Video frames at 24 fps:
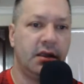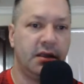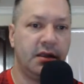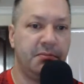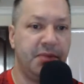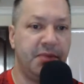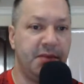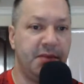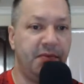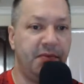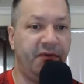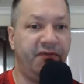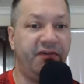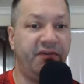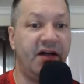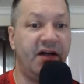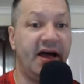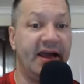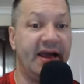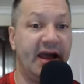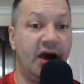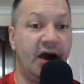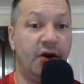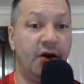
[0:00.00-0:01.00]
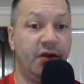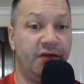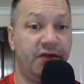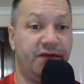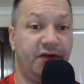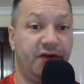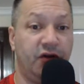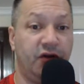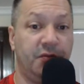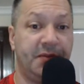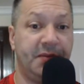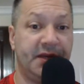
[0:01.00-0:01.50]
Can people fly out of the
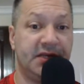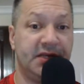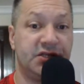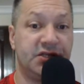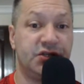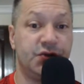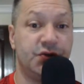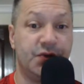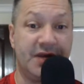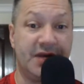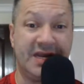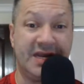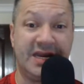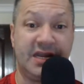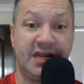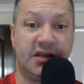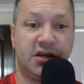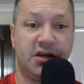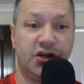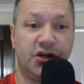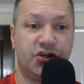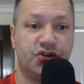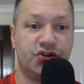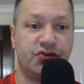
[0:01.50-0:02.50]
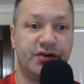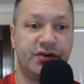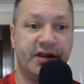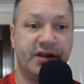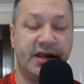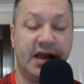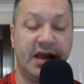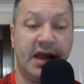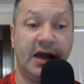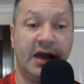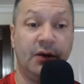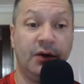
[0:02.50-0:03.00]
Philippines to any
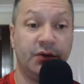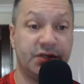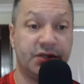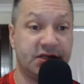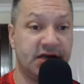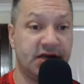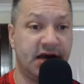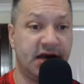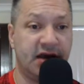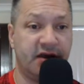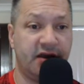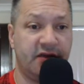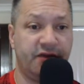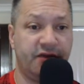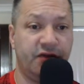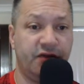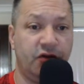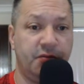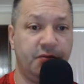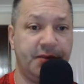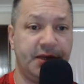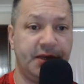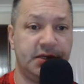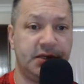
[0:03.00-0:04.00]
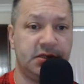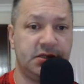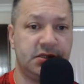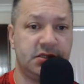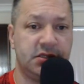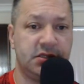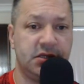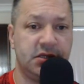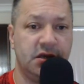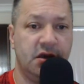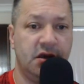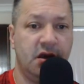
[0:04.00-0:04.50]
country outside of the
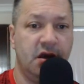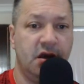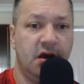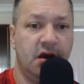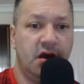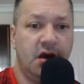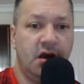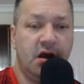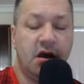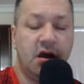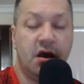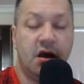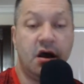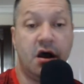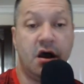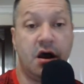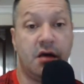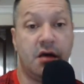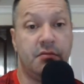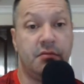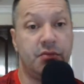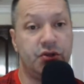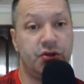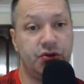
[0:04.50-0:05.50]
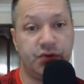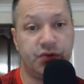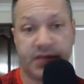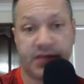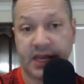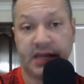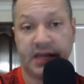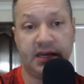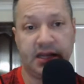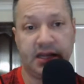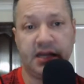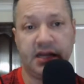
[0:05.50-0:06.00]
Philippines? You
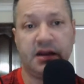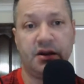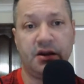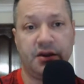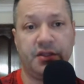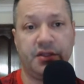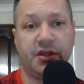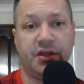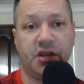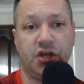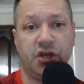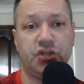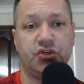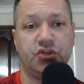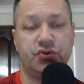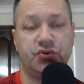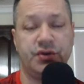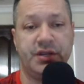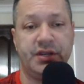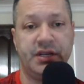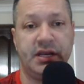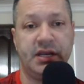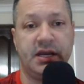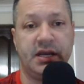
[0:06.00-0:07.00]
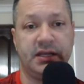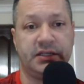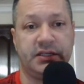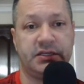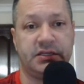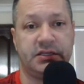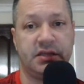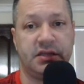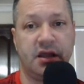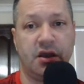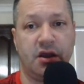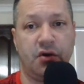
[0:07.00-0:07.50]
can get out of the country,
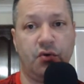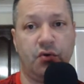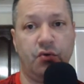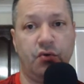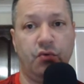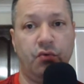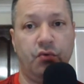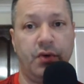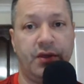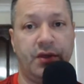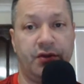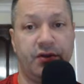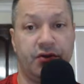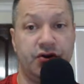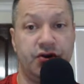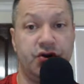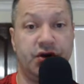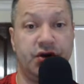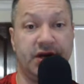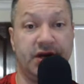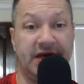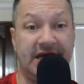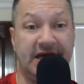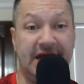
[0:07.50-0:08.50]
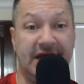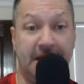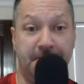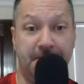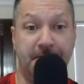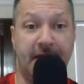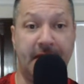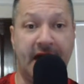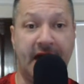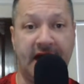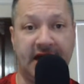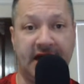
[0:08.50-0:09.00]
yes. Now, whether you could
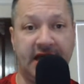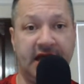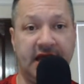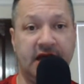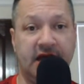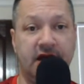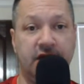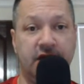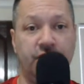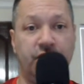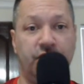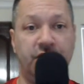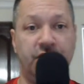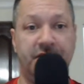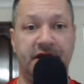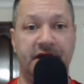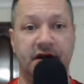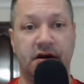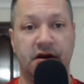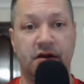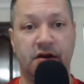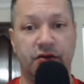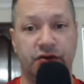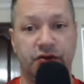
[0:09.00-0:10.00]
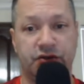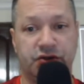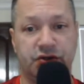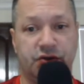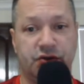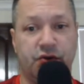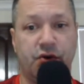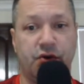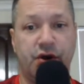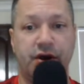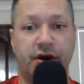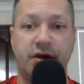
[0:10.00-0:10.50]
get back in would be another
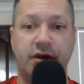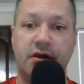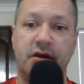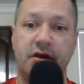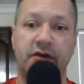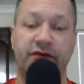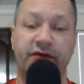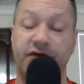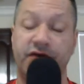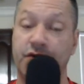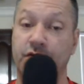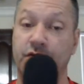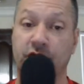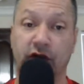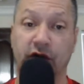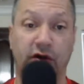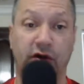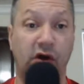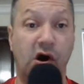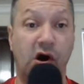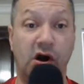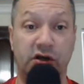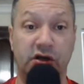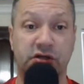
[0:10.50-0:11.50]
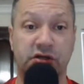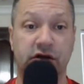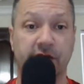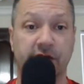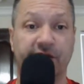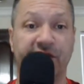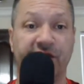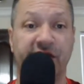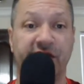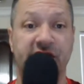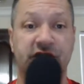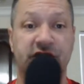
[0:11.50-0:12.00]
story. If you were a
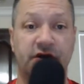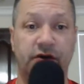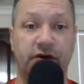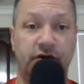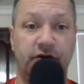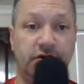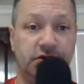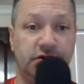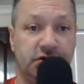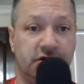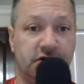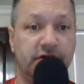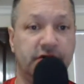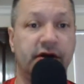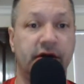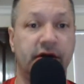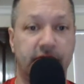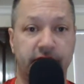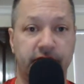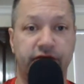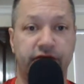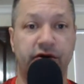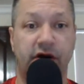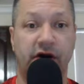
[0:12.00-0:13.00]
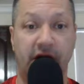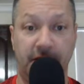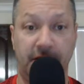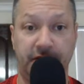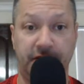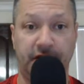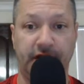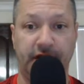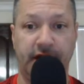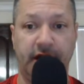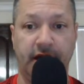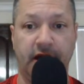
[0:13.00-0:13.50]
long-term visa holder, then
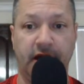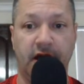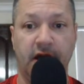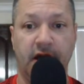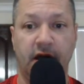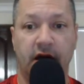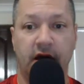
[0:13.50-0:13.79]
probably.